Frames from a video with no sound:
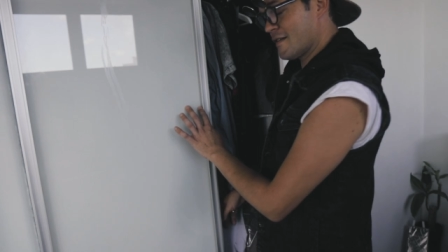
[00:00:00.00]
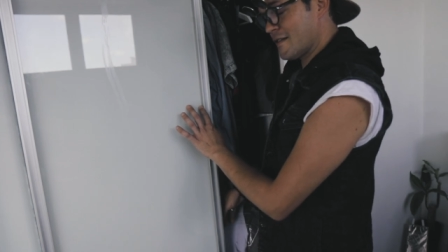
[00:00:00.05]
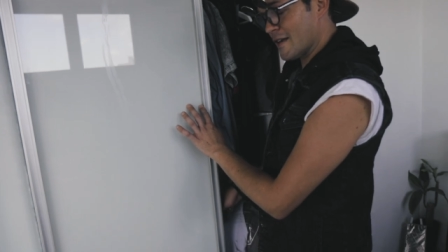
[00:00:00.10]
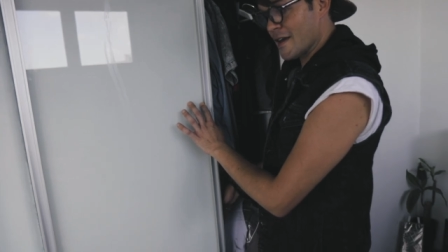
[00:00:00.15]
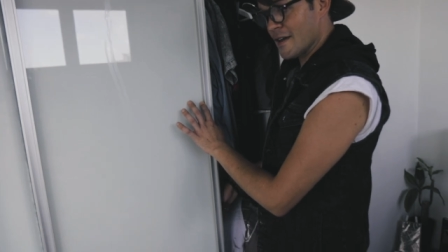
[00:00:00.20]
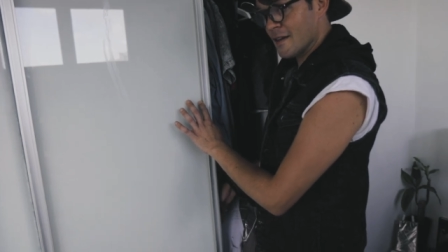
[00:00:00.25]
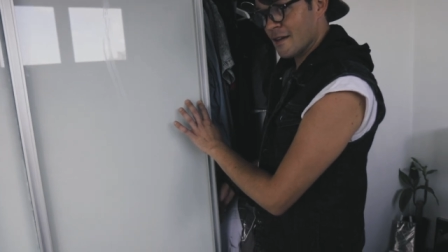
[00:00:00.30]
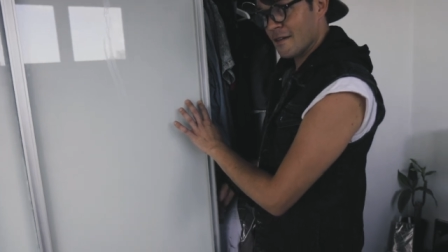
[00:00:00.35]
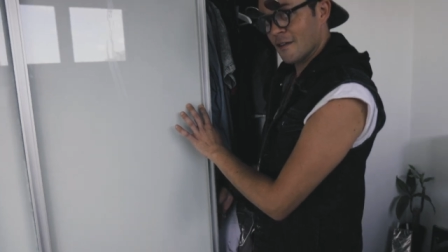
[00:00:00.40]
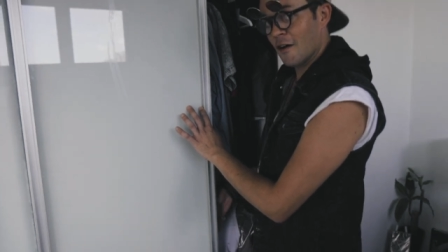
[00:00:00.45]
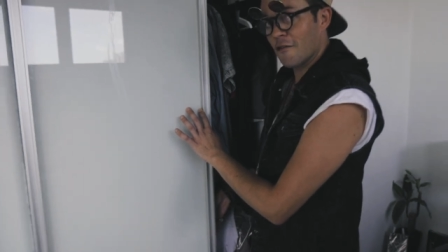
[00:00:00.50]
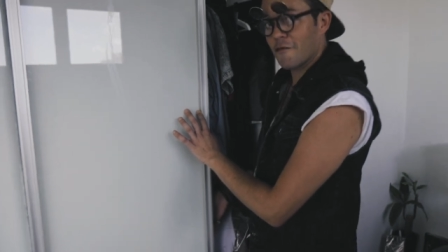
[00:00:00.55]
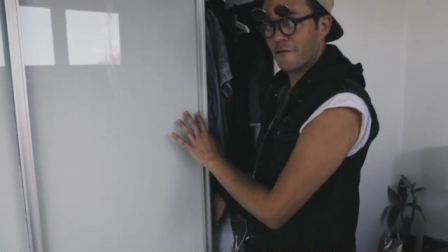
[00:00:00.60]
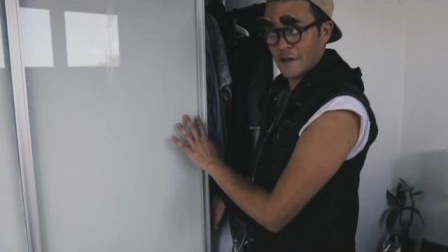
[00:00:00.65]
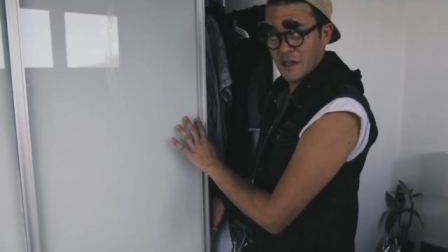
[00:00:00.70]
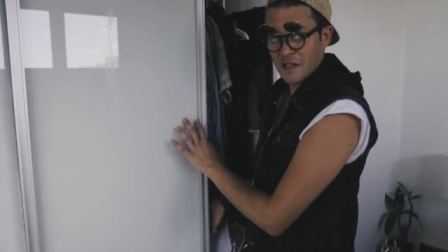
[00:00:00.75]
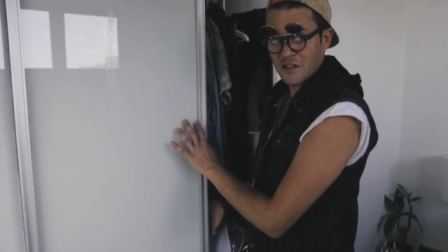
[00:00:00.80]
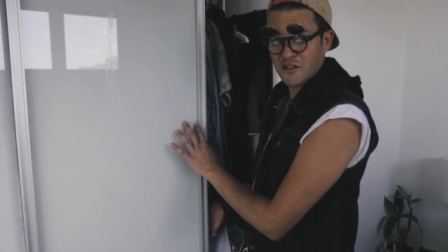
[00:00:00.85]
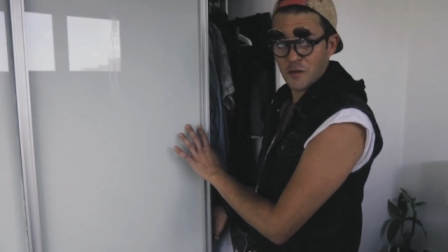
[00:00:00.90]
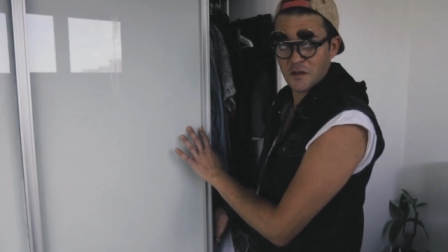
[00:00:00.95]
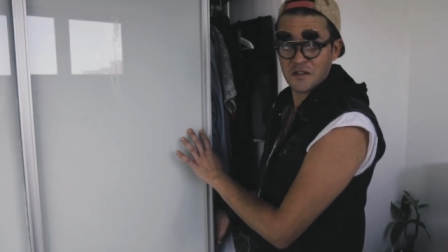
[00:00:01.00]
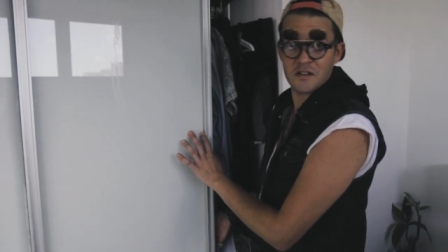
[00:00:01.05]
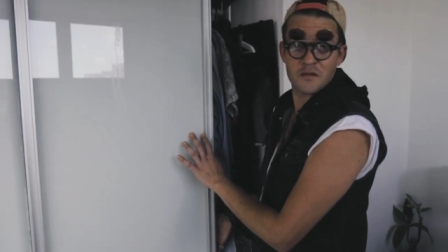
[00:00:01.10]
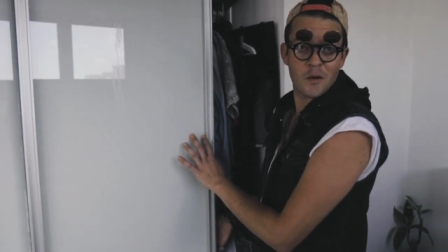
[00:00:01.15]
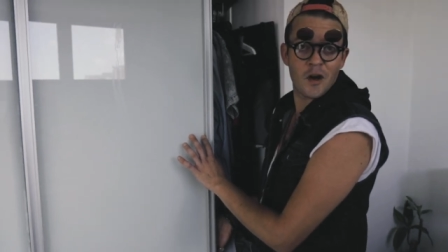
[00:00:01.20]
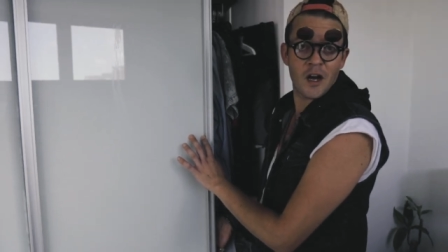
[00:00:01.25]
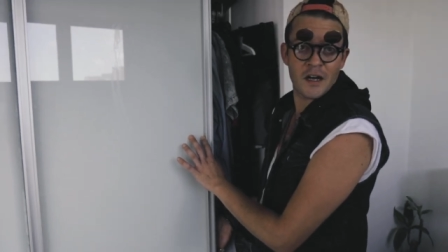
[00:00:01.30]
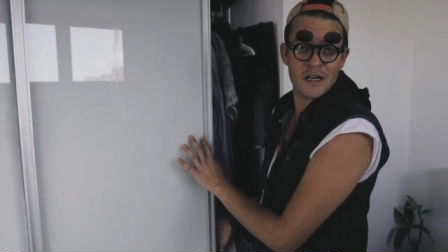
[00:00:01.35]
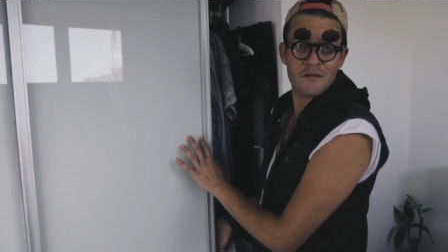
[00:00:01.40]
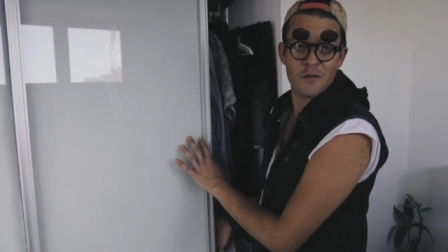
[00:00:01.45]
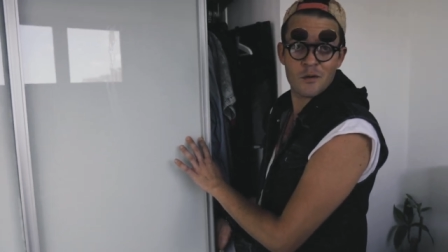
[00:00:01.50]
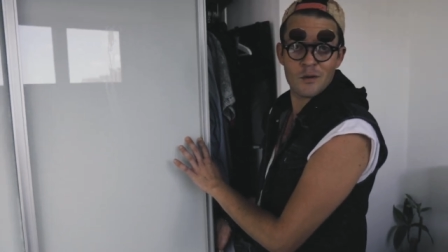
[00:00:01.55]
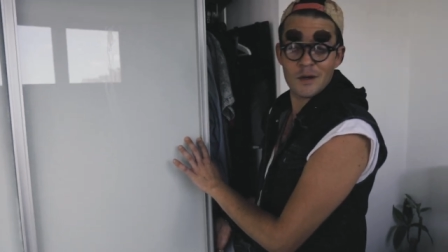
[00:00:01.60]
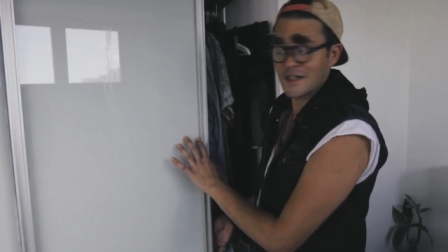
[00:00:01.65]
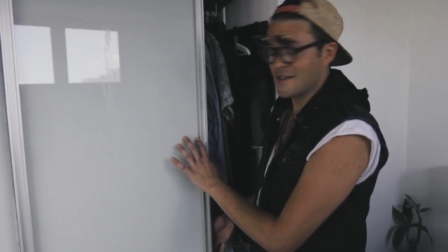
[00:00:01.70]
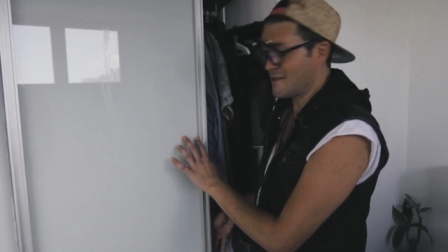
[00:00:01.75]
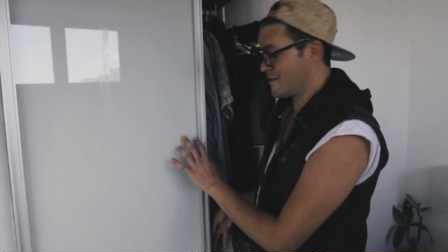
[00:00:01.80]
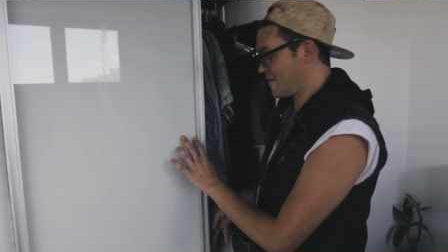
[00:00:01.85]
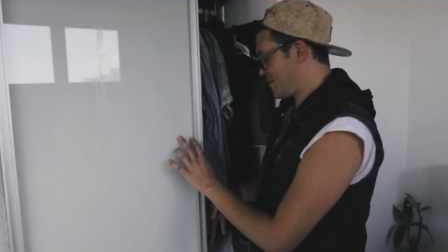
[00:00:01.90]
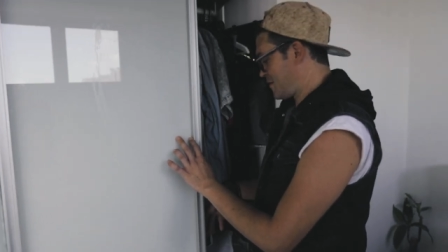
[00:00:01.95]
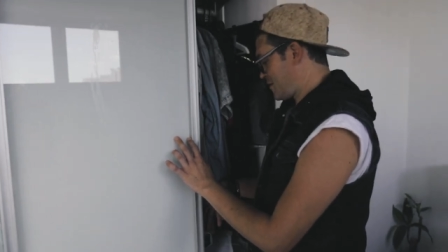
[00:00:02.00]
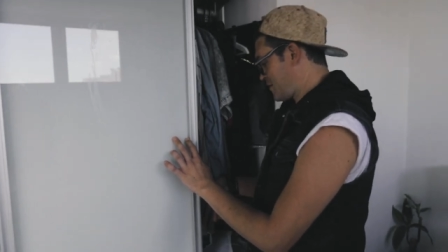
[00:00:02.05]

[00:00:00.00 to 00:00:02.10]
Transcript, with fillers: I said, it's not finished, which is why I never went.